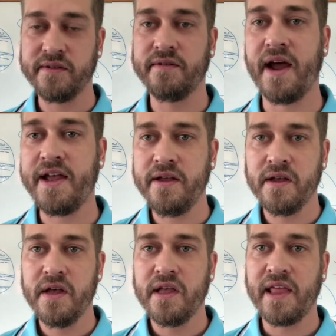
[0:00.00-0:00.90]
right?
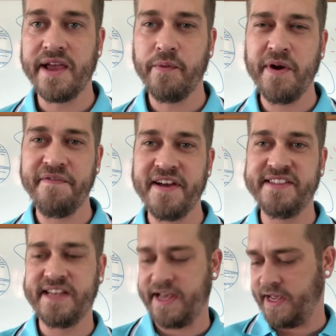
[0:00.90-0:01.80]
Like, what if I
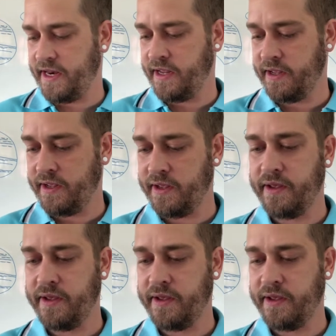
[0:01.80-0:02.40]
said,